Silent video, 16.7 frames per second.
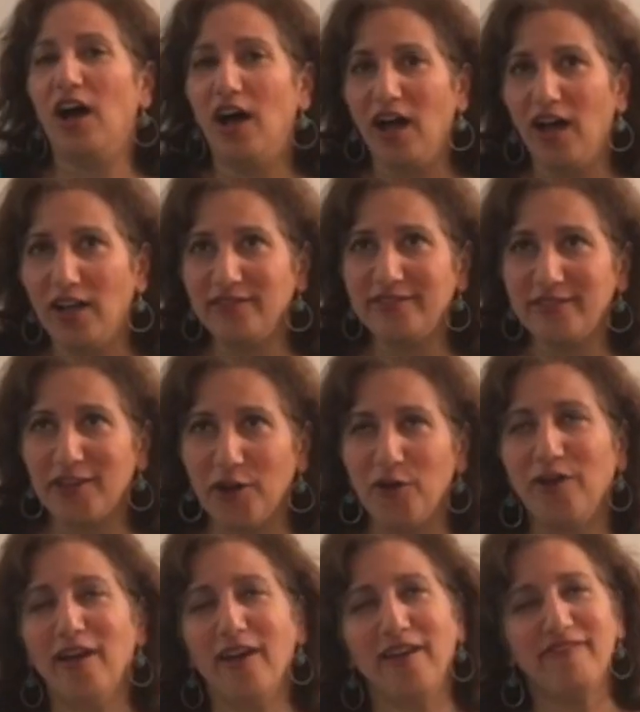
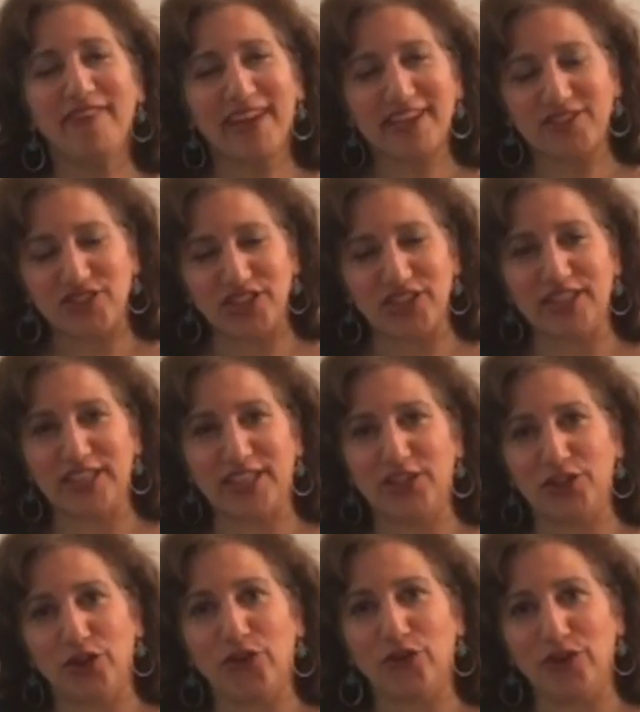also affectionately
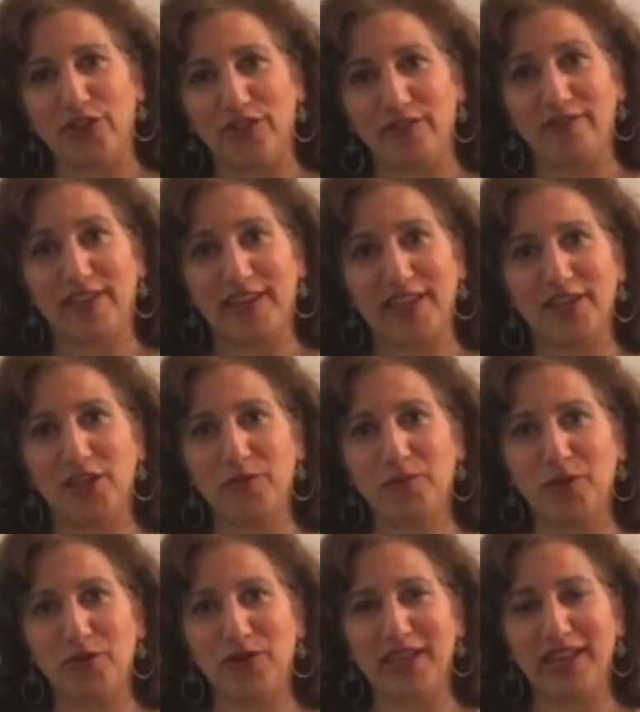known in the vegan
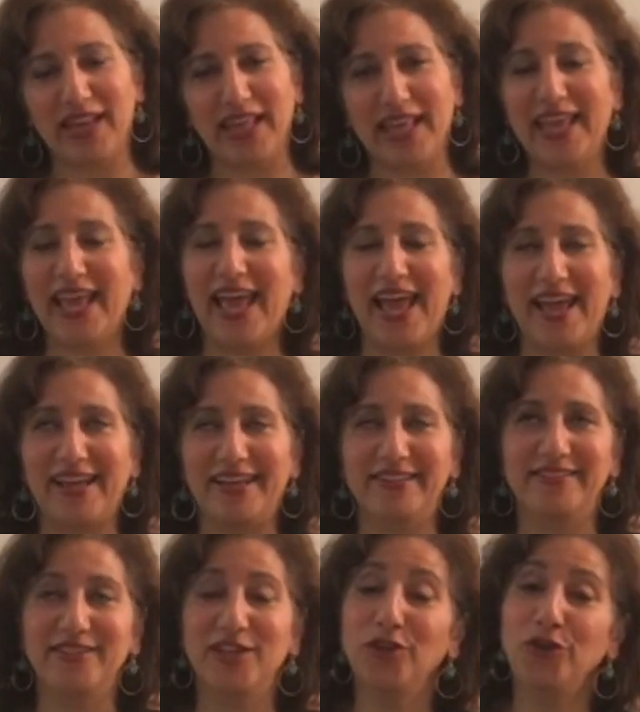community
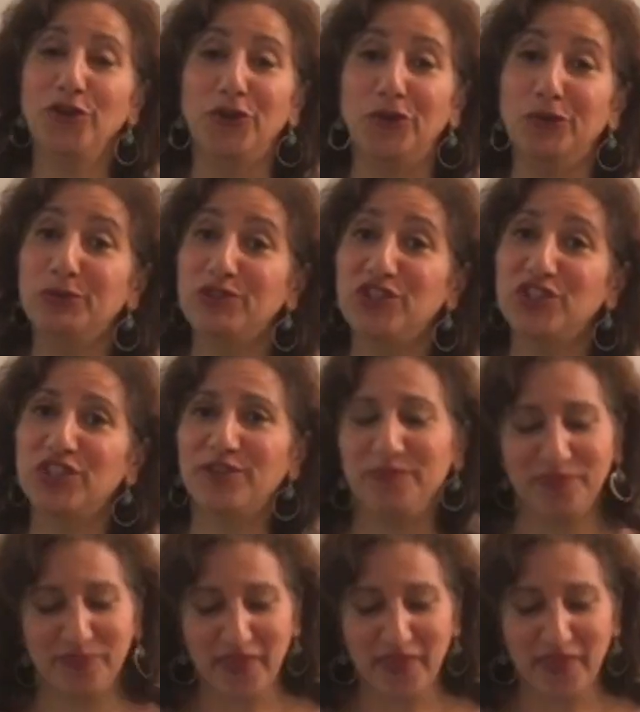as nooch.